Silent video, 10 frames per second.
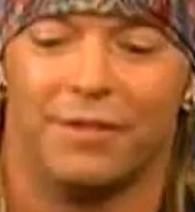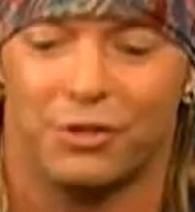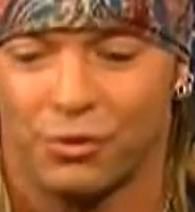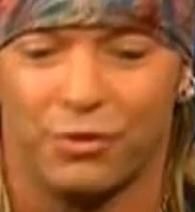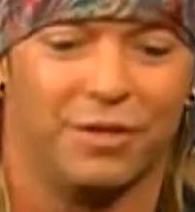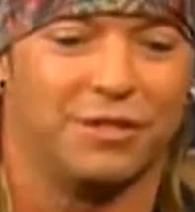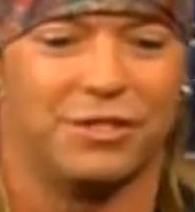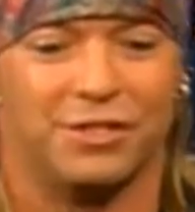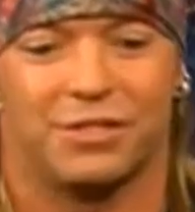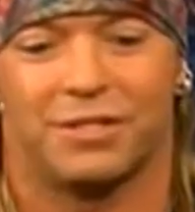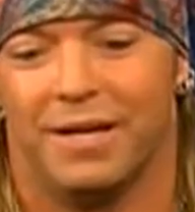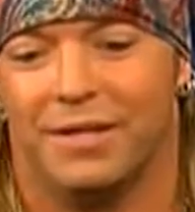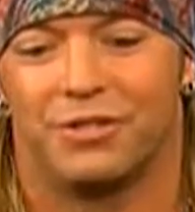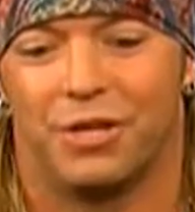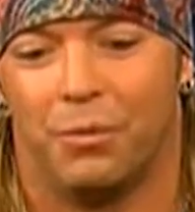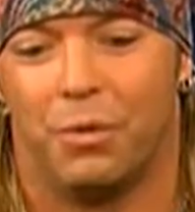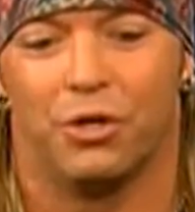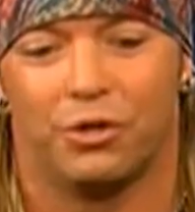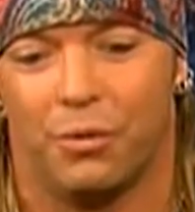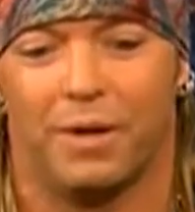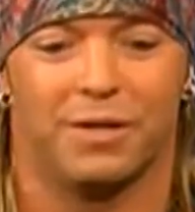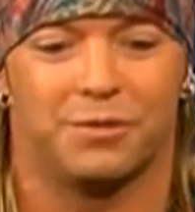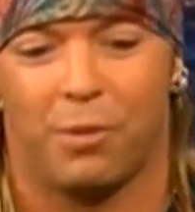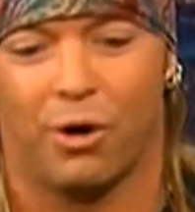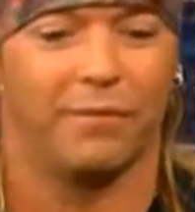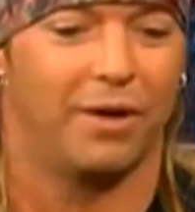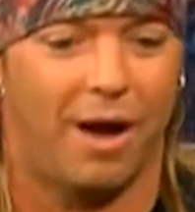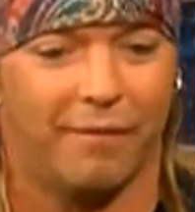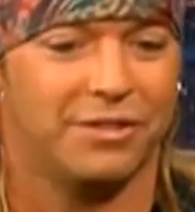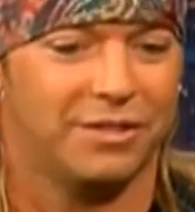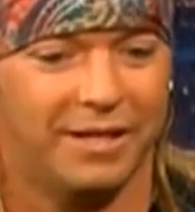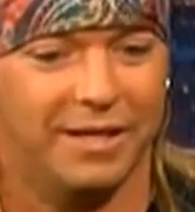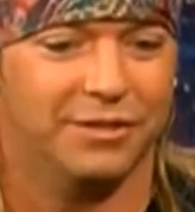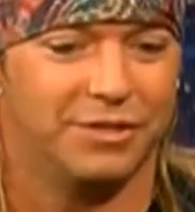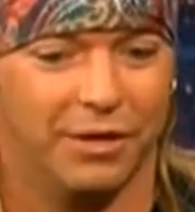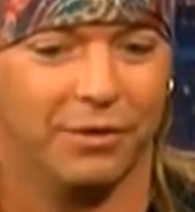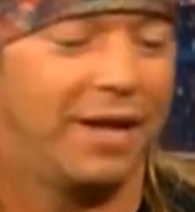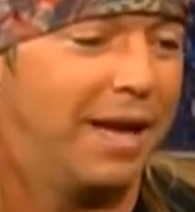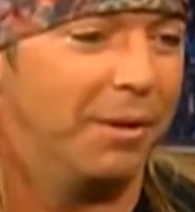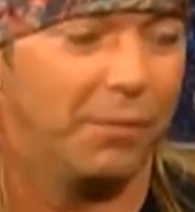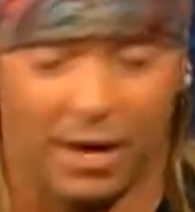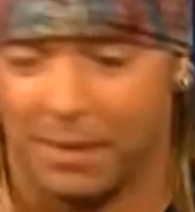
truth is, is, is when you're doing this, part of it obviously is entertainment, right? Yes.